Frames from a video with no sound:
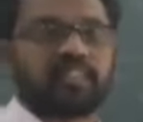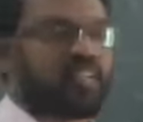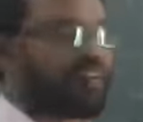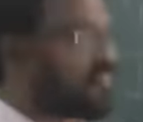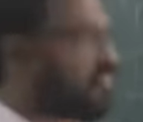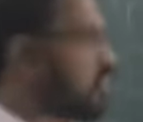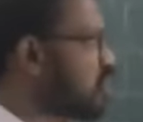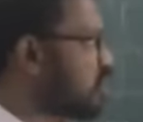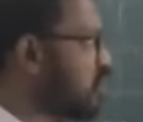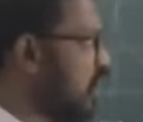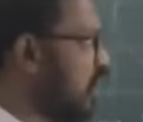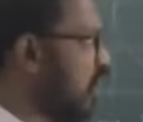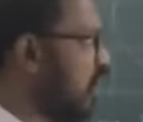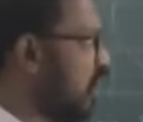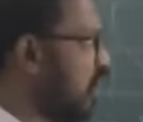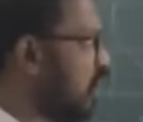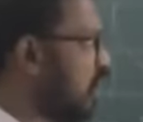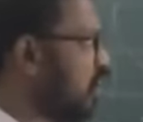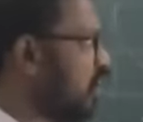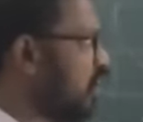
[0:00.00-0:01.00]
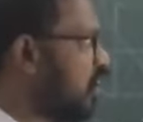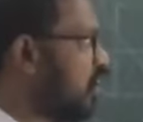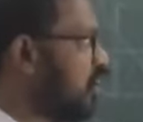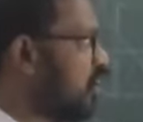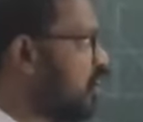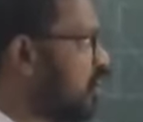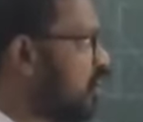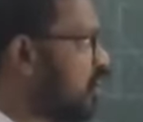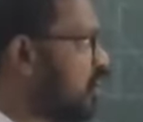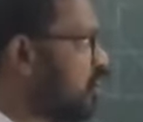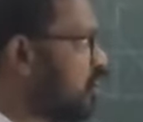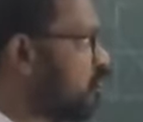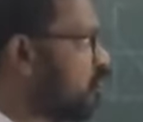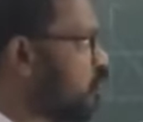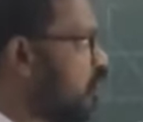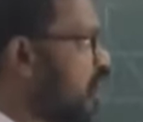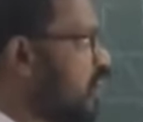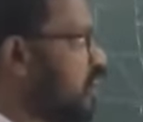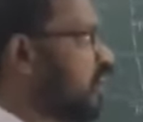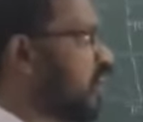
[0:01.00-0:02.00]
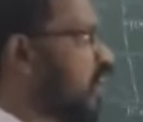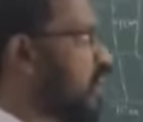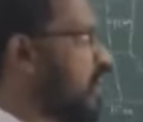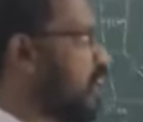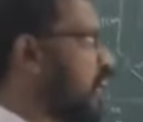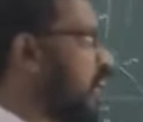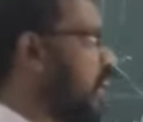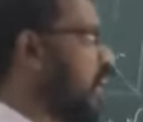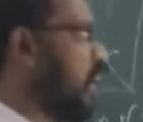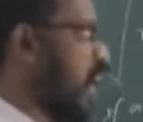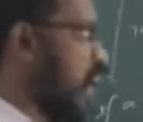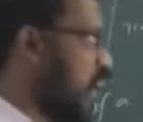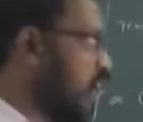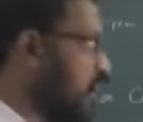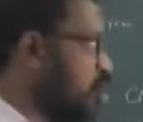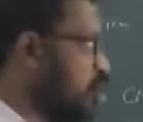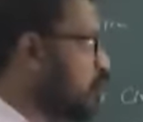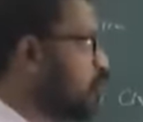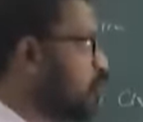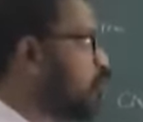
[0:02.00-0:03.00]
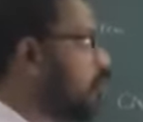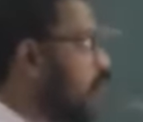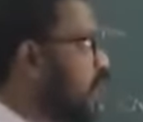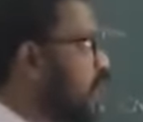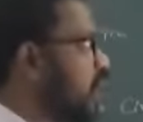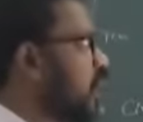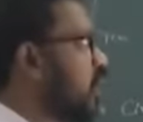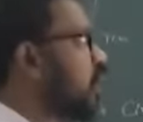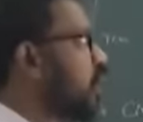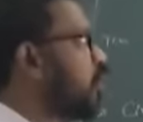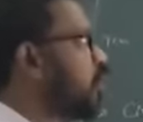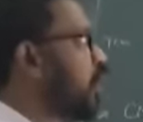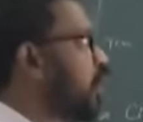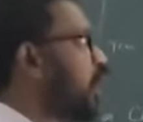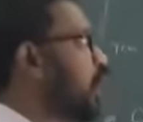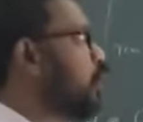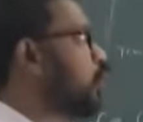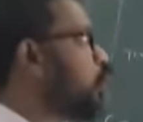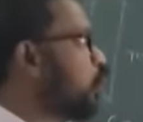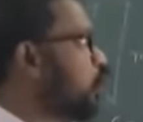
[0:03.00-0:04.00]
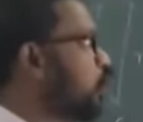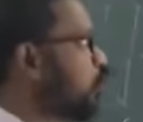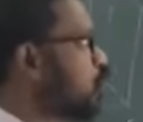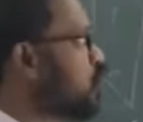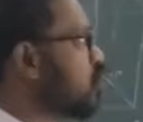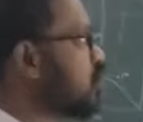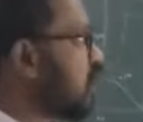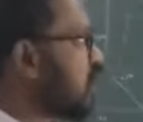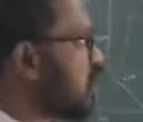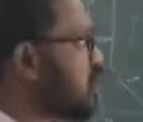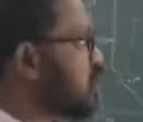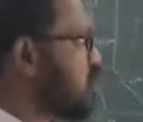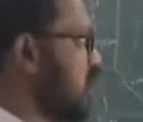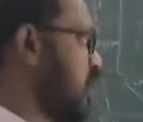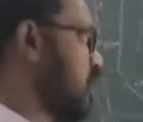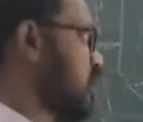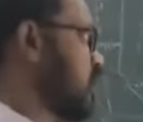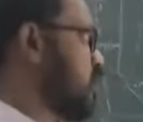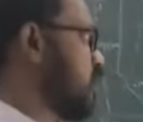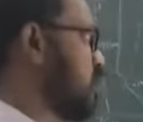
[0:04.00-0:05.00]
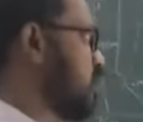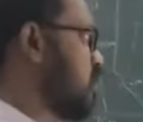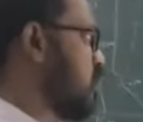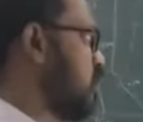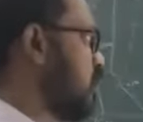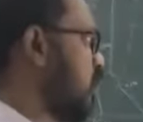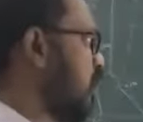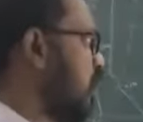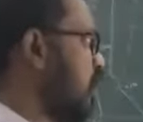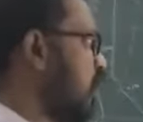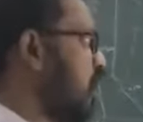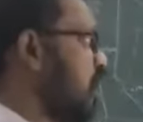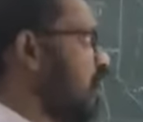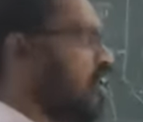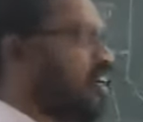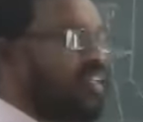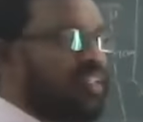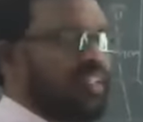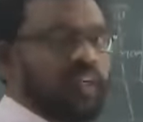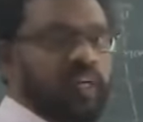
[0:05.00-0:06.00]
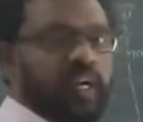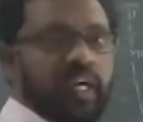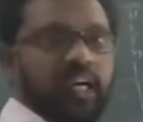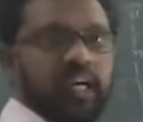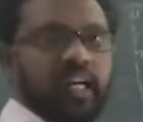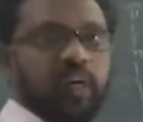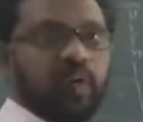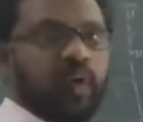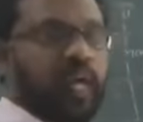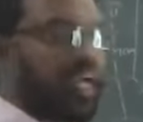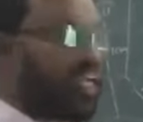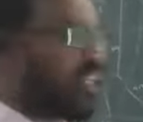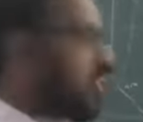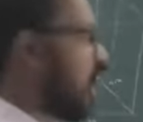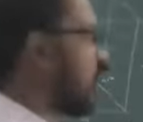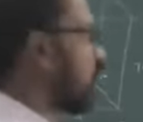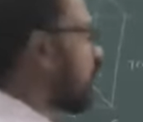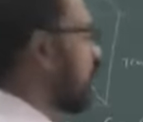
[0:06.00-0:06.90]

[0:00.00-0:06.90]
7s are 539 by 3 2s are 6. You can leave like that.